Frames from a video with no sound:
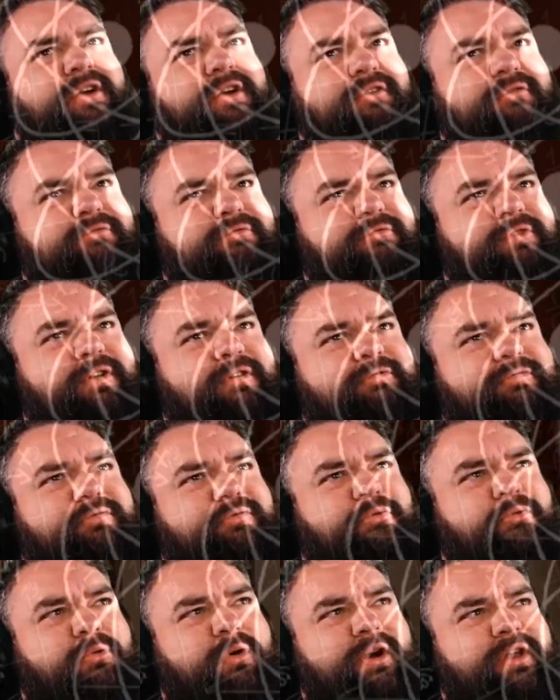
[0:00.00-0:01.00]
If, if
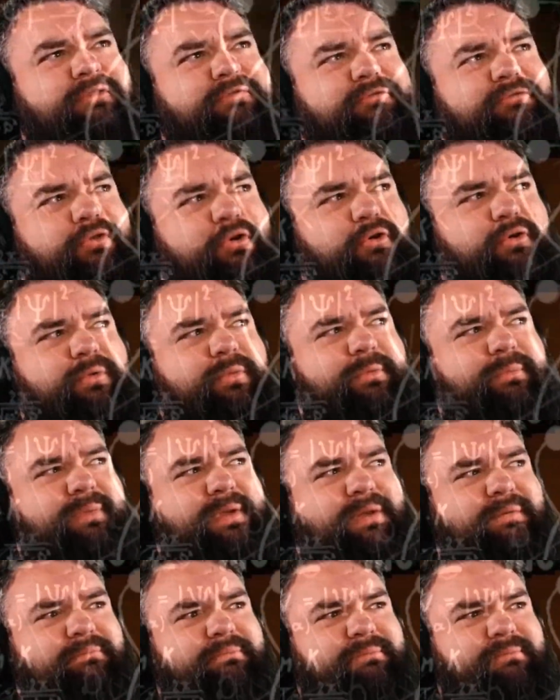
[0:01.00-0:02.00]
24 would
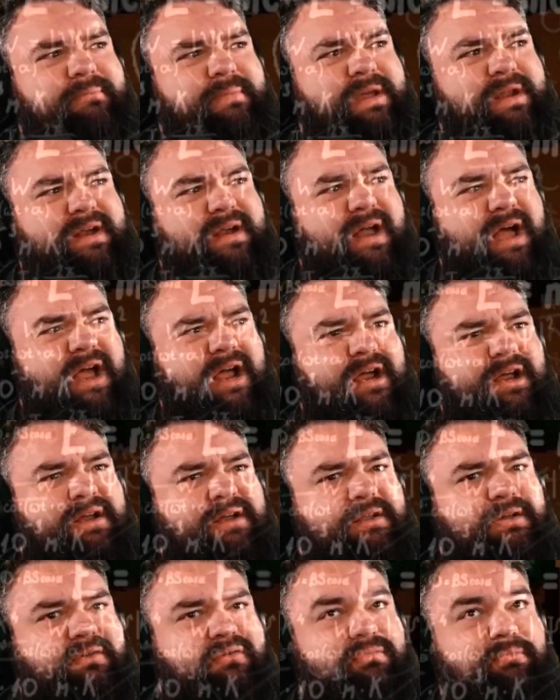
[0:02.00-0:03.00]
be midnight,
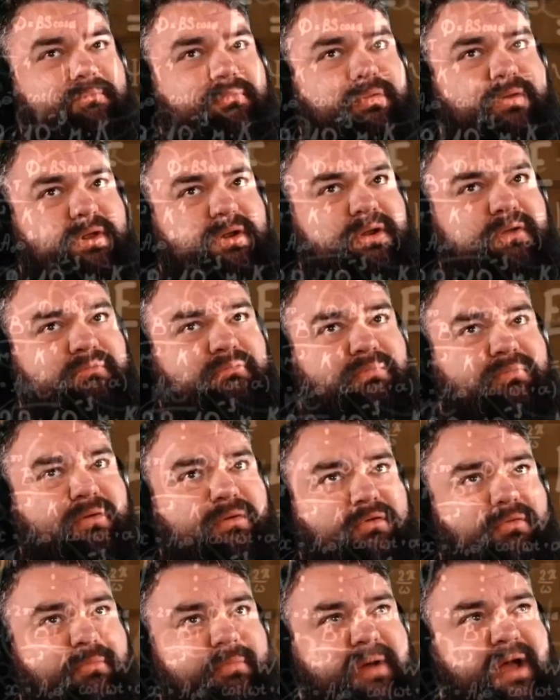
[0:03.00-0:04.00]
we'd
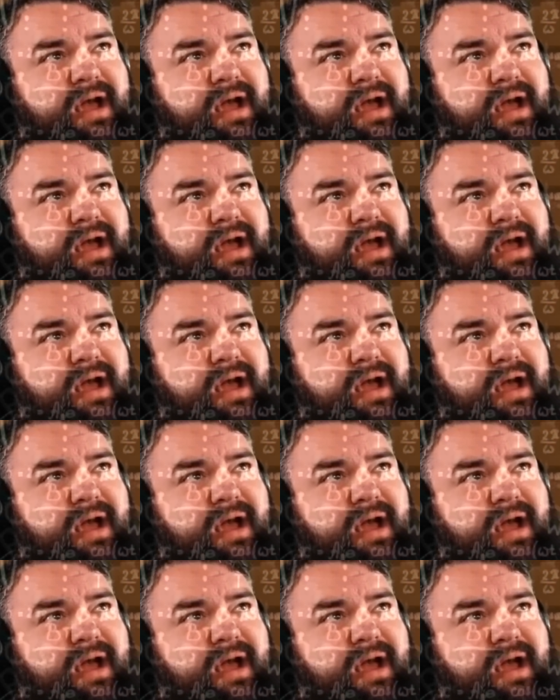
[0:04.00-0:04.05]
go